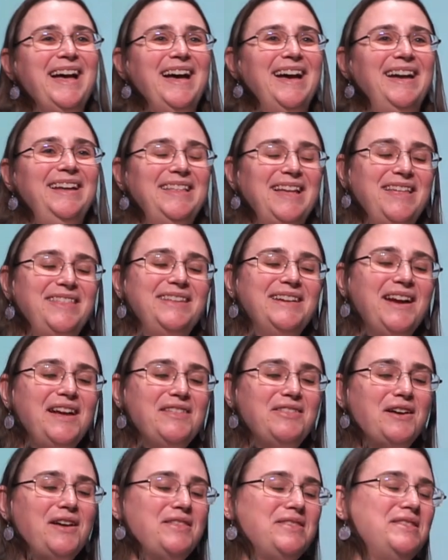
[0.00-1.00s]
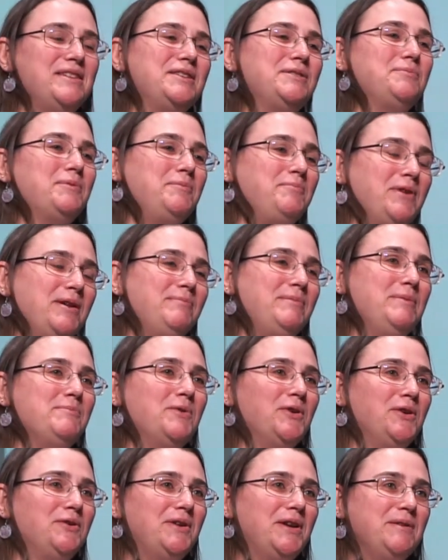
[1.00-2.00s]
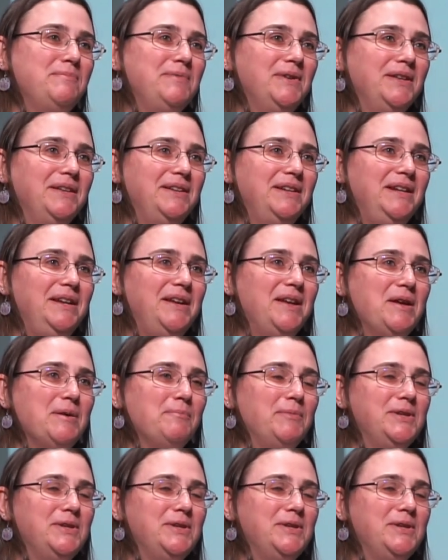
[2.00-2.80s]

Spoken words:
I think I thought this would bring me more credibility,